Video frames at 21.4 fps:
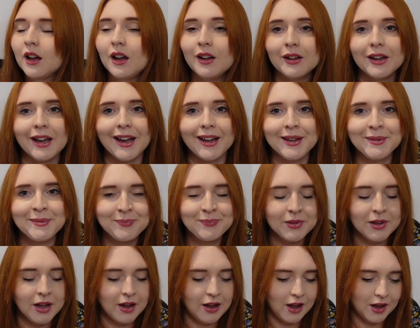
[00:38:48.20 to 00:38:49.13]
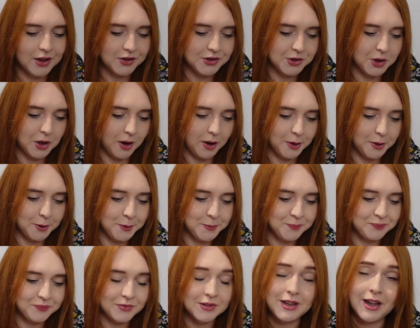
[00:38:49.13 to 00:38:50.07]
okay.
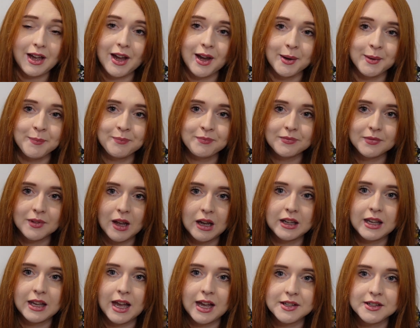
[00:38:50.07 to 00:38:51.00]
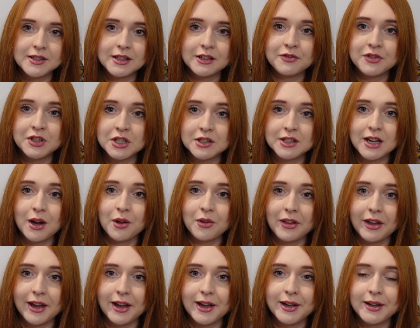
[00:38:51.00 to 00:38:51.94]
So yeah, I guess if she's out
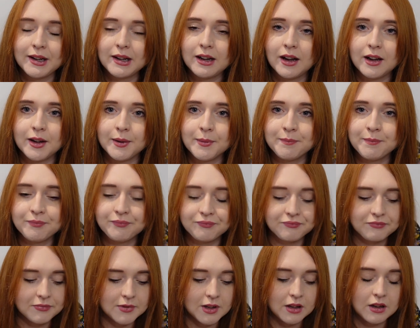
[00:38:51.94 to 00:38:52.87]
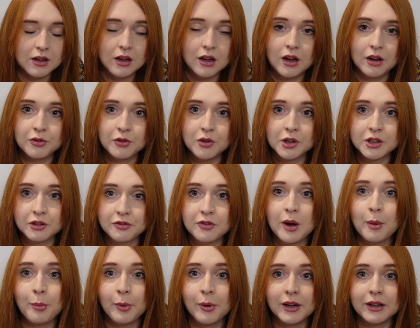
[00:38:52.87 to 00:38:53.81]
there, I've got your
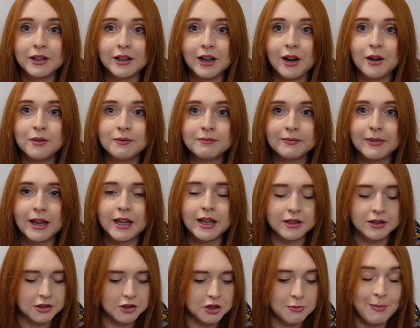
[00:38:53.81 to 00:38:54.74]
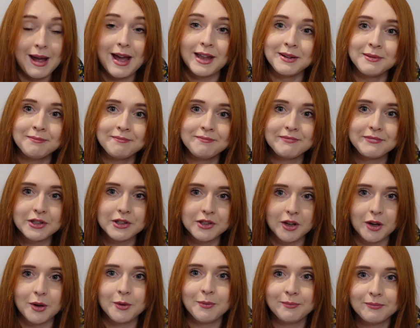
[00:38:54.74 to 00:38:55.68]
fabric now and your man.
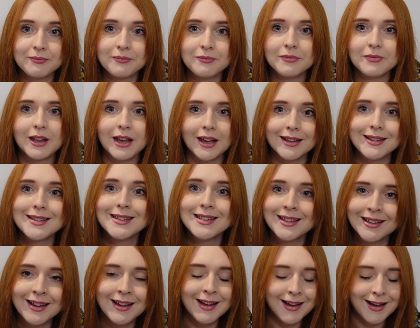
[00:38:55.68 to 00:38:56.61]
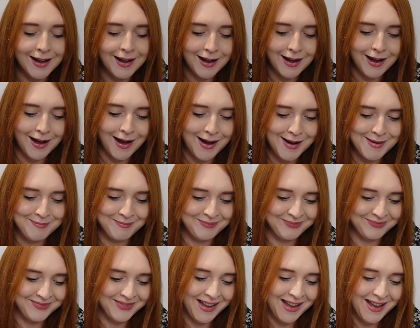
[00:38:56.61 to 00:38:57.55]
So thanks.
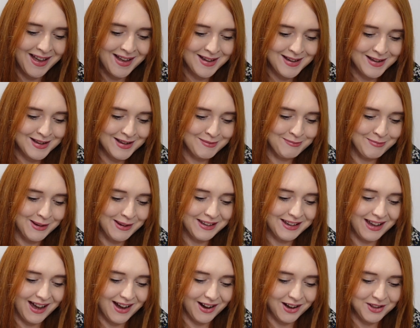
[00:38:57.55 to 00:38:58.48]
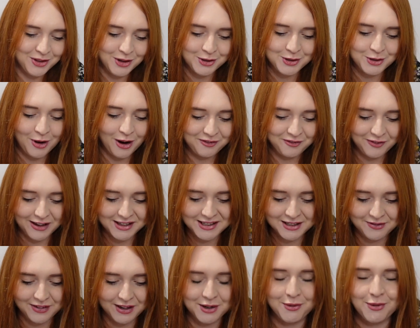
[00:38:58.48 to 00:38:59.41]
But yeah, I thought it was quite
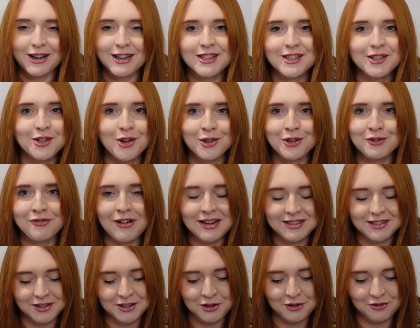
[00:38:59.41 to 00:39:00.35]
festive anyway, because it's got the red and the